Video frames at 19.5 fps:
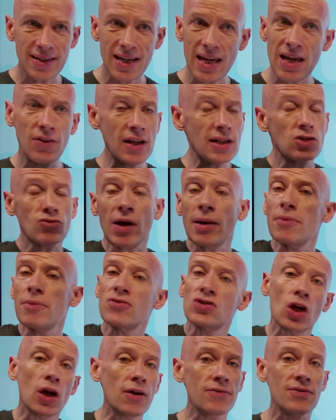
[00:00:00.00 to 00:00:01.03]
even integrate with
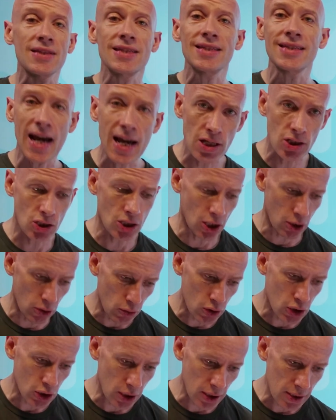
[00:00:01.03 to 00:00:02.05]
certain SaaS
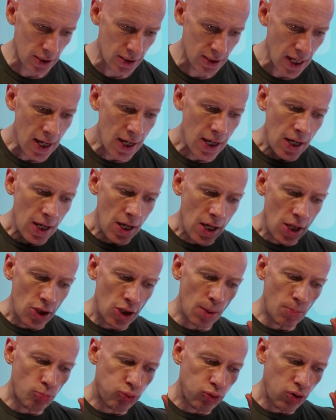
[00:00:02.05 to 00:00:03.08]
solutions
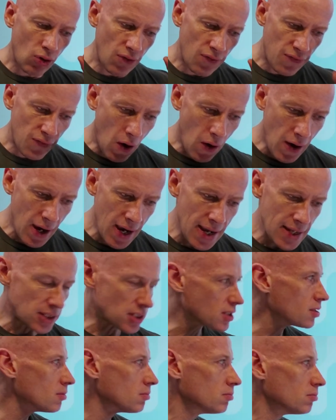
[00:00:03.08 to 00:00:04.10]
that
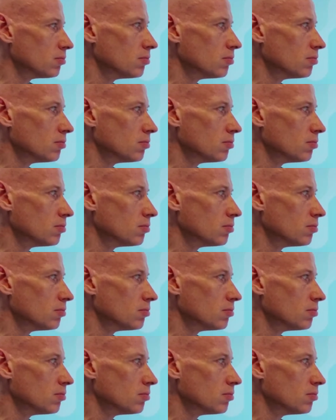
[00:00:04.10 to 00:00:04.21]
provides